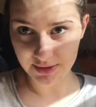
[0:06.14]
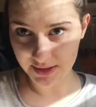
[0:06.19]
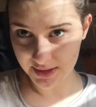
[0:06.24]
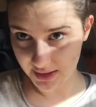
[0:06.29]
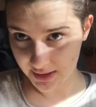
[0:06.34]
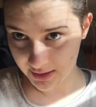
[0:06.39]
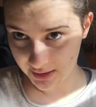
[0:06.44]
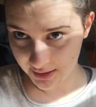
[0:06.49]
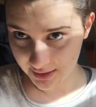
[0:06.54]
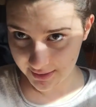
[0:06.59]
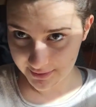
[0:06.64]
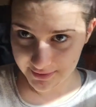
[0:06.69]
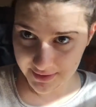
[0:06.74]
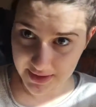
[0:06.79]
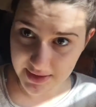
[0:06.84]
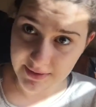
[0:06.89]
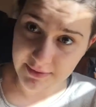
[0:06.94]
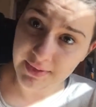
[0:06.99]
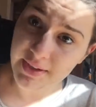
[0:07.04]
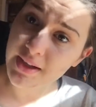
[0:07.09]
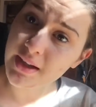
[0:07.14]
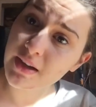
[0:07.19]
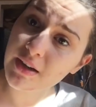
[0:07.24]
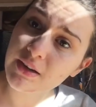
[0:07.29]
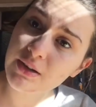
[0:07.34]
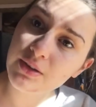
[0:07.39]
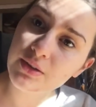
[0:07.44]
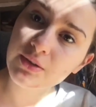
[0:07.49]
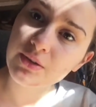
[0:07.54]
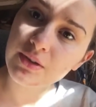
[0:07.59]
We're starting off this
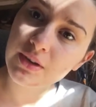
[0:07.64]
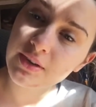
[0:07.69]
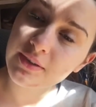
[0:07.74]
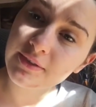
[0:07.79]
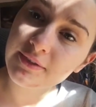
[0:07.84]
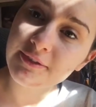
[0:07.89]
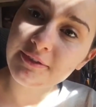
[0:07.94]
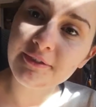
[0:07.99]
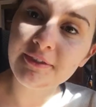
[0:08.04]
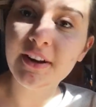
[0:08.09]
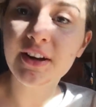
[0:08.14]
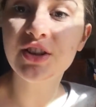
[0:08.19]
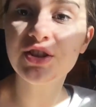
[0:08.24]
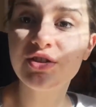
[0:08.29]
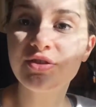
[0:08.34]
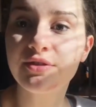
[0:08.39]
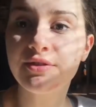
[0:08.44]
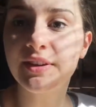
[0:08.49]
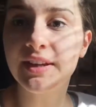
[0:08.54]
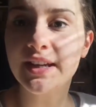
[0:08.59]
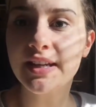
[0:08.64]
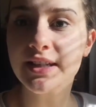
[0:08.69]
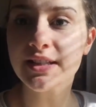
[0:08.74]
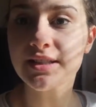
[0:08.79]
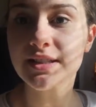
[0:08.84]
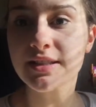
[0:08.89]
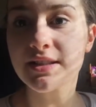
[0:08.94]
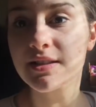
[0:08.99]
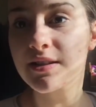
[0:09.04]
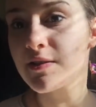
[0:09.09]
video fresh
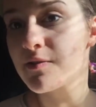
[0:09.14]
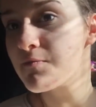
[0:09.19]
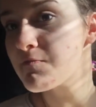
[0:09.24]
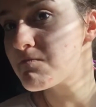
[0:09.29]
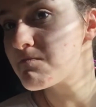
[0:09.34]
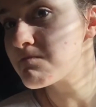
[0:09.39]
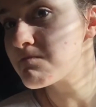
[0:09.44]
faced.